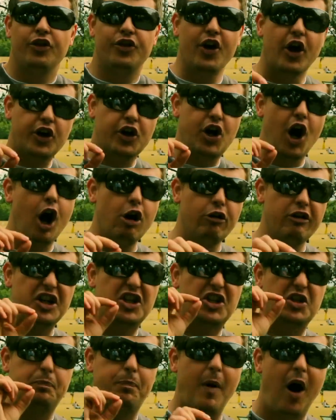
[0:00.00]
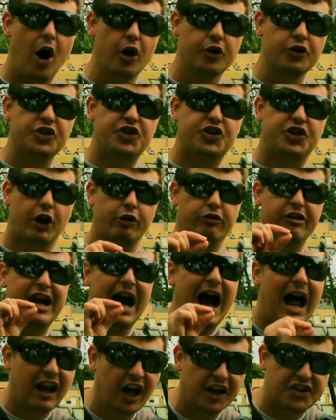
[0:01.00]
that corresponds to
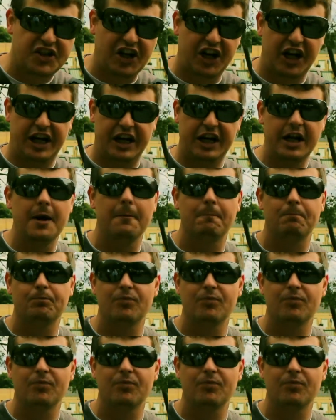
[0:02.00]
reality.